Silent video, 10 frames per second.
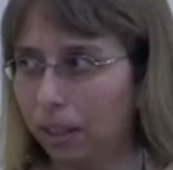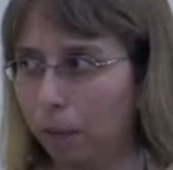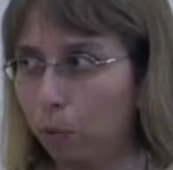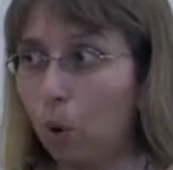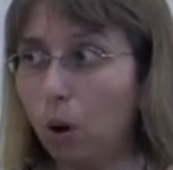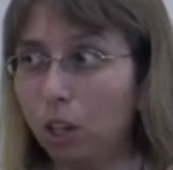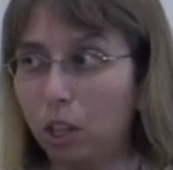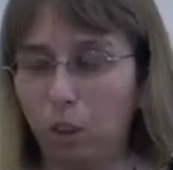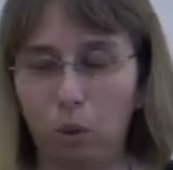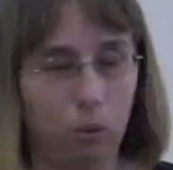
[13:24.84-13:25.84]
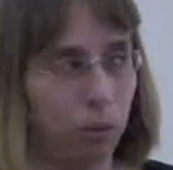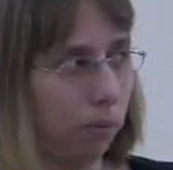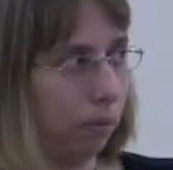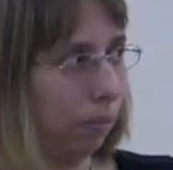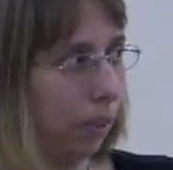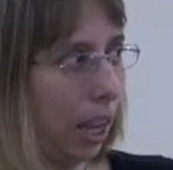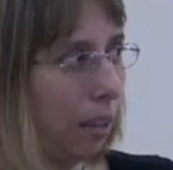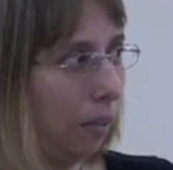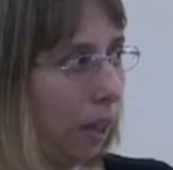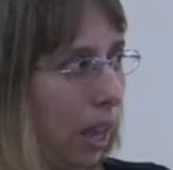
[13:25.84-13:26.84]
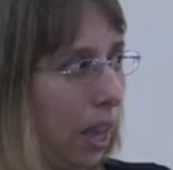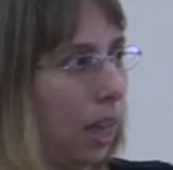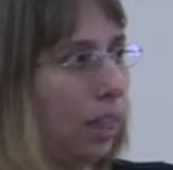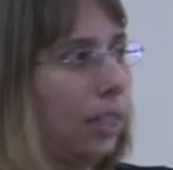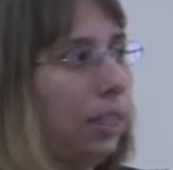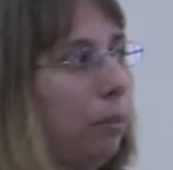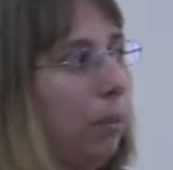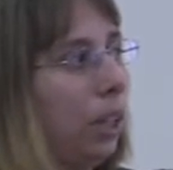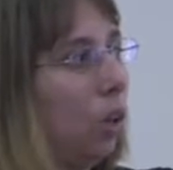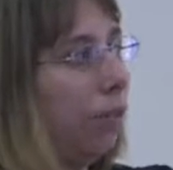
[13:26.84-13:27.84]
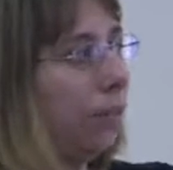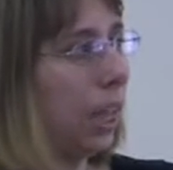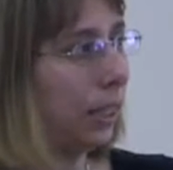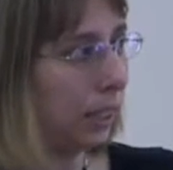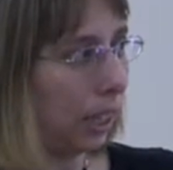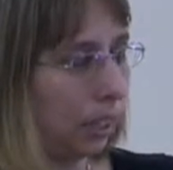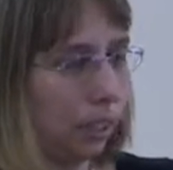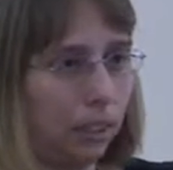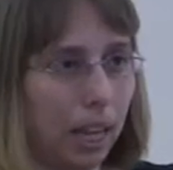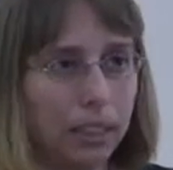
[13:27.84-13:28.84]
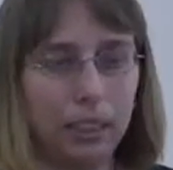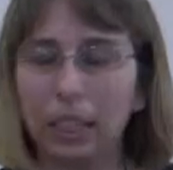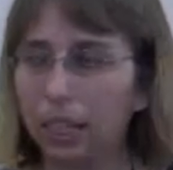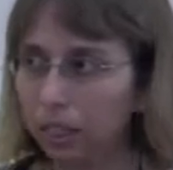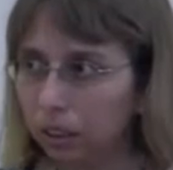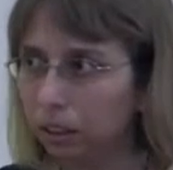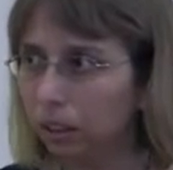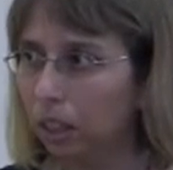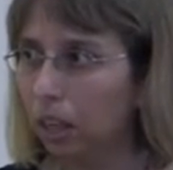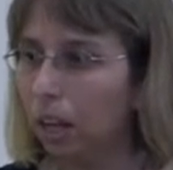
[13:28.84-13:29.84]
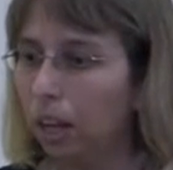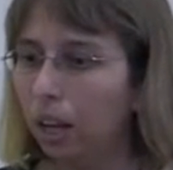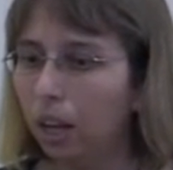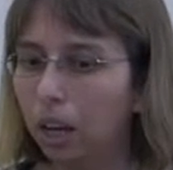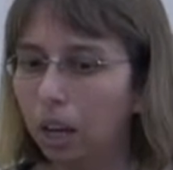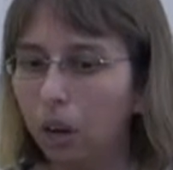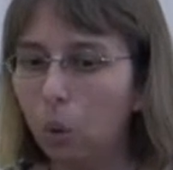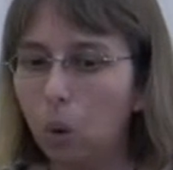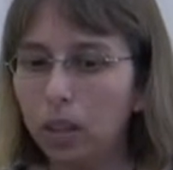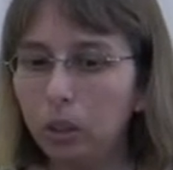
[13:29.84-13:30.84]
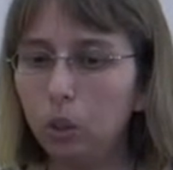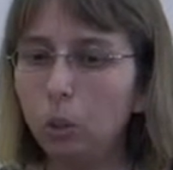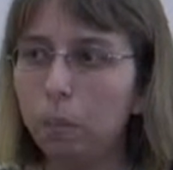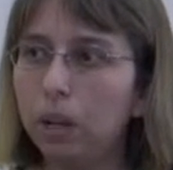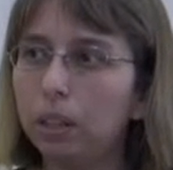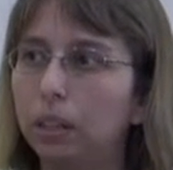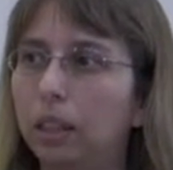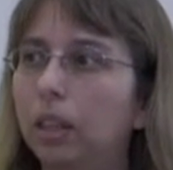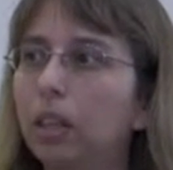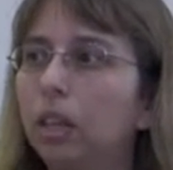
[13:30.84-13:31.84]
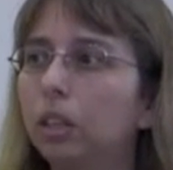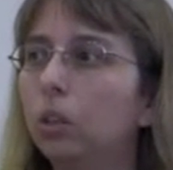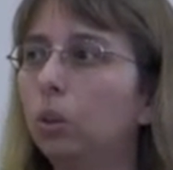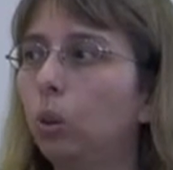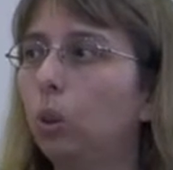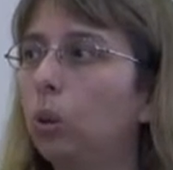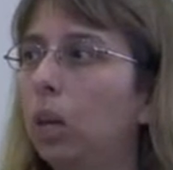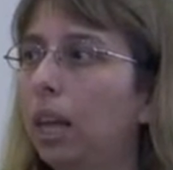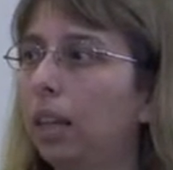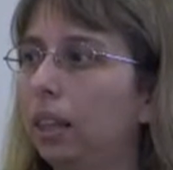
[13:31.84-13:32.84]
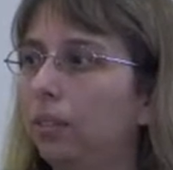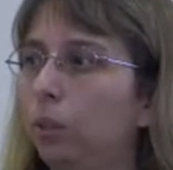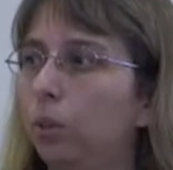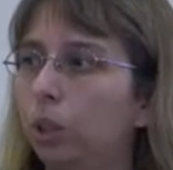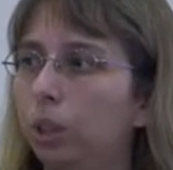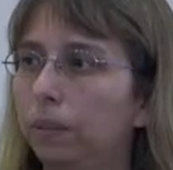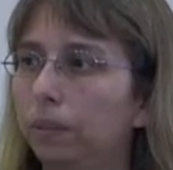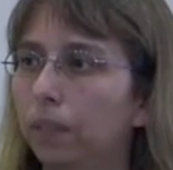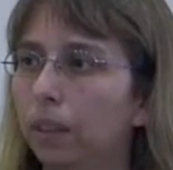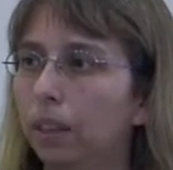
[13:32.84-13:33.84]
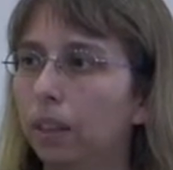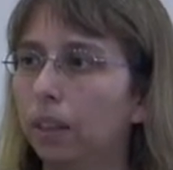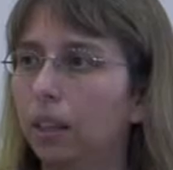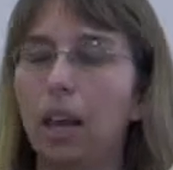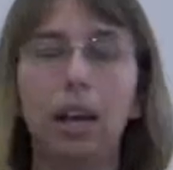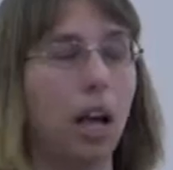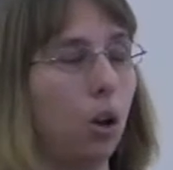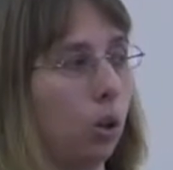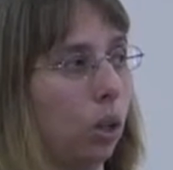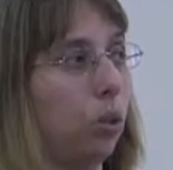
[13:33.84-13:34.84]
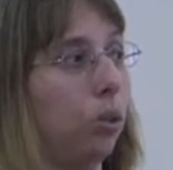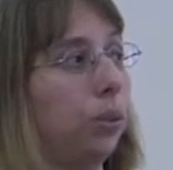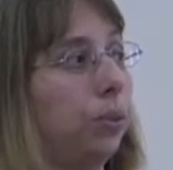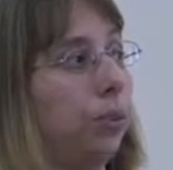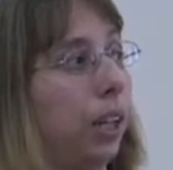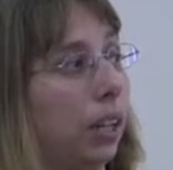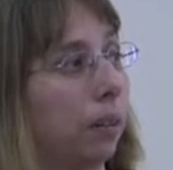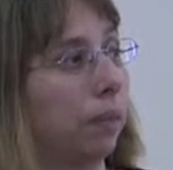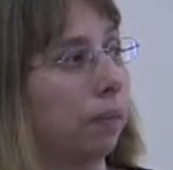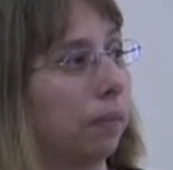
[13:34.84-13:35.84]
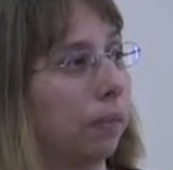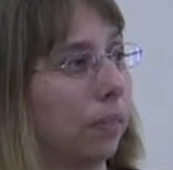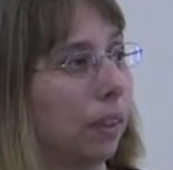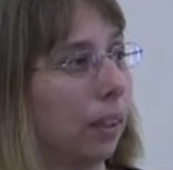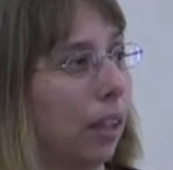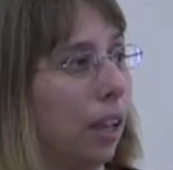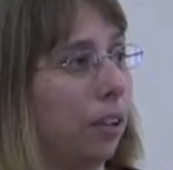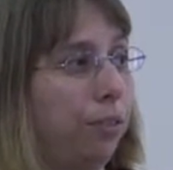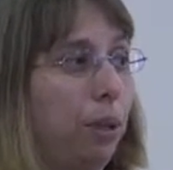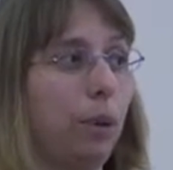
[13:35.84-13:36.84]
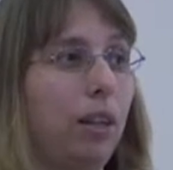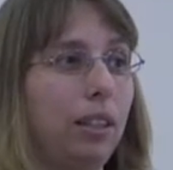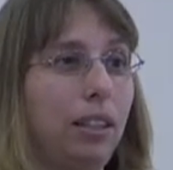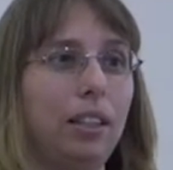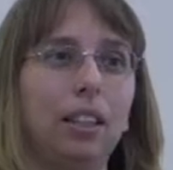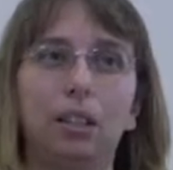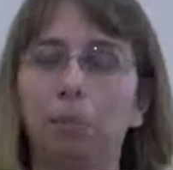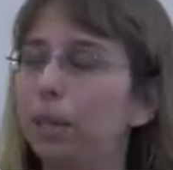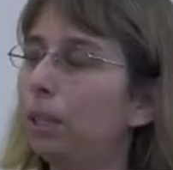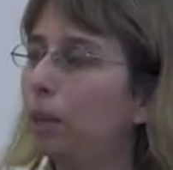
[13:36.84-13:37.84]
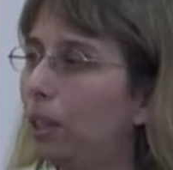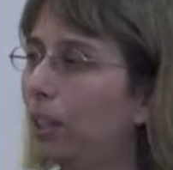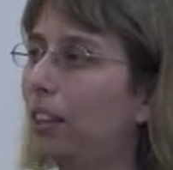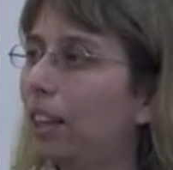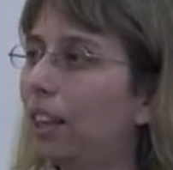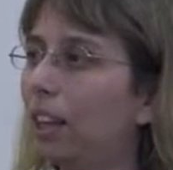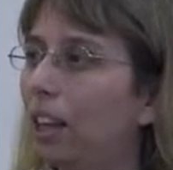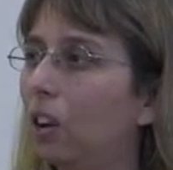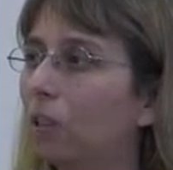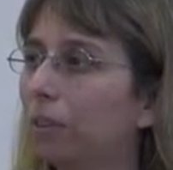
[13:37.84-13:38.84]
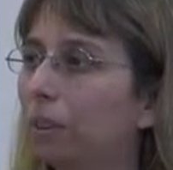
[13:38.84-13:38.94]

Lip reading: I'm warning you. Yeah? This is a matter of testing. Testing what your marketing is going to look like in the future and how you can do it for free. Free marketing is the best marketing I can think of.